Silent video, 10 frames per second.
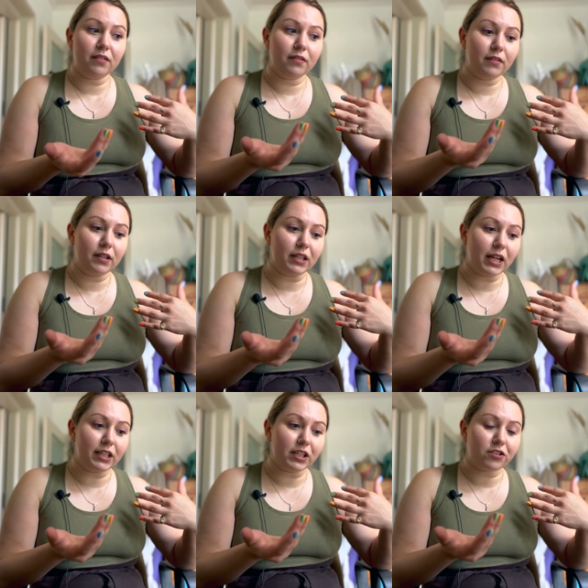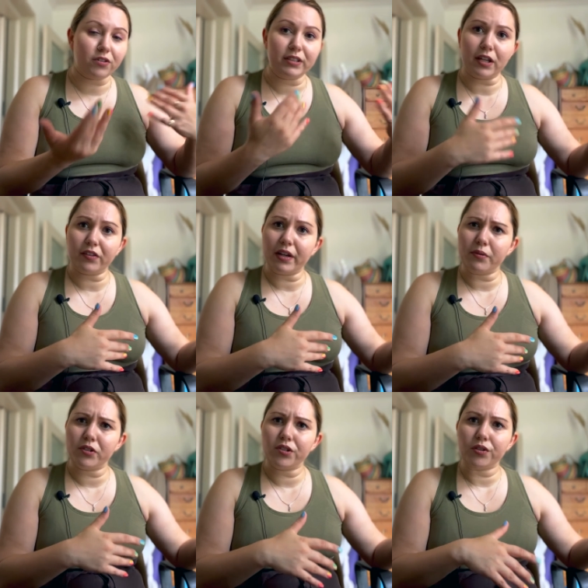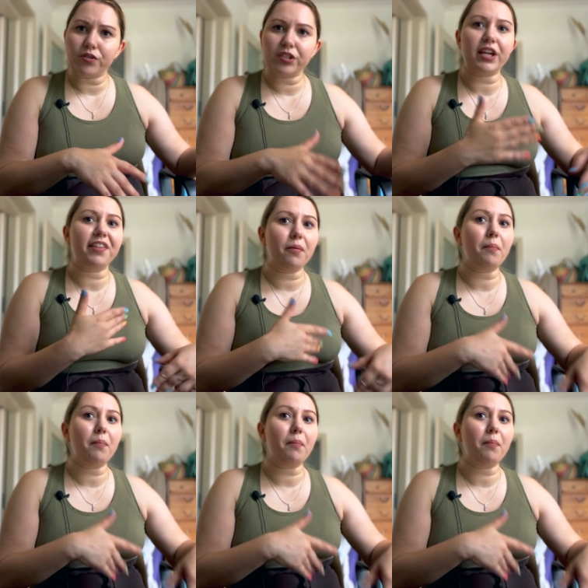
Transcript: In English or in other languages, you just say the